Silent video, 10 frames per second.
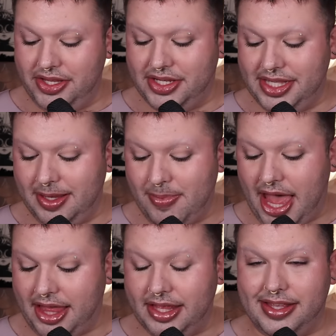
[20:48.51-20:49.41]
It's just a
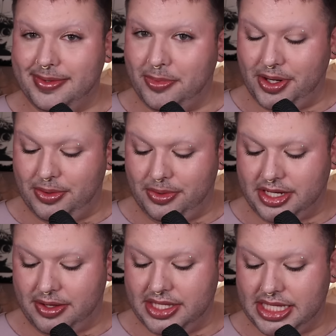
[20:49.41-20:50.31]
palette. It's more cool
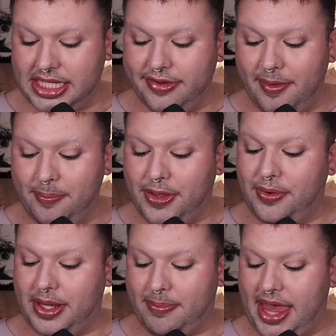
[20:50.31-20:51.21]
tone. So this is from
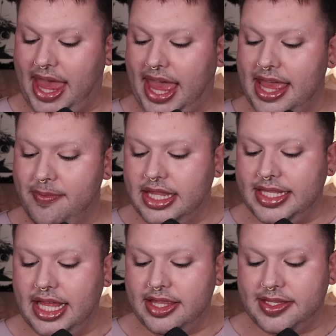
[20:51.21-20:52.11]
Beauty Bay. This
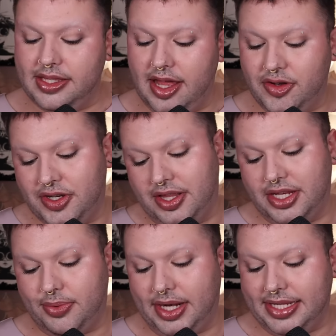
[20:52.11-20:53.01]
house launched on the
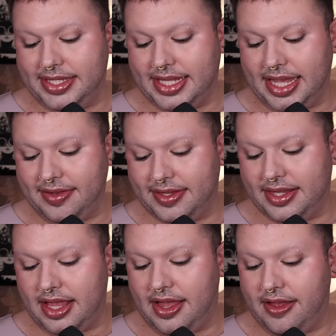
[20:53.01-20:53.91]

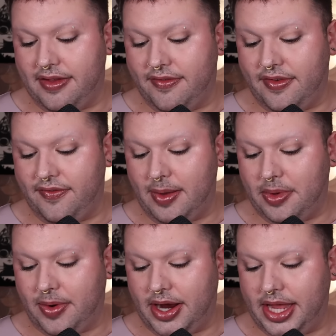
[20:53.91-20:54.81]
26th of
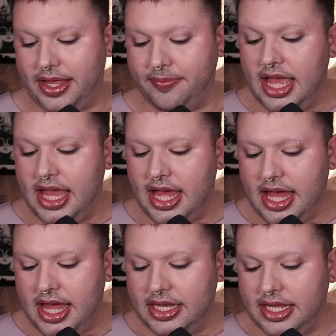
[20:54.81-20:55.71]
February
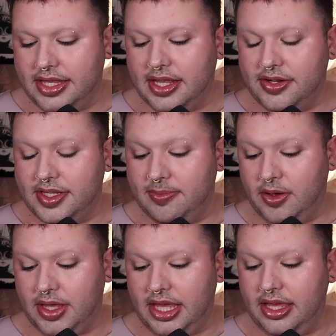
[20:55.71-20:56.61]
and it's their
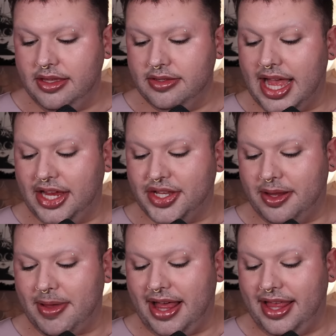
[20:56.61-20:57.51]
smoky
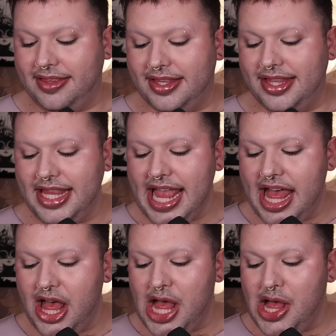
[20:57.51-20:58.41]
eyeshadow palettes.
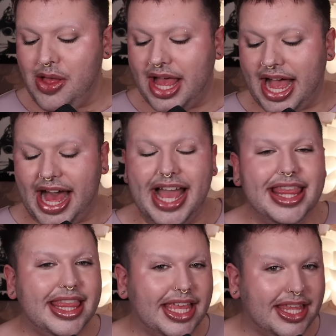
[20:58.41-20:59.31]
Now, I
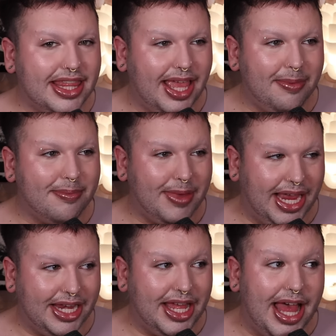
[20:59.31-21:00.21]
think they
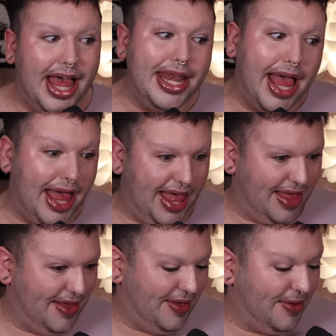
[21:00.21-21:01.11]
made an
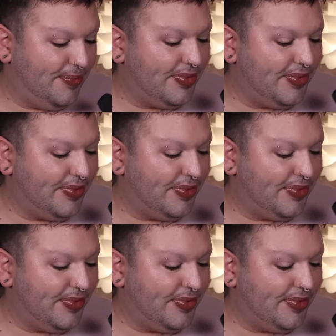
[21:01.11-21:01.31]
uh-oh.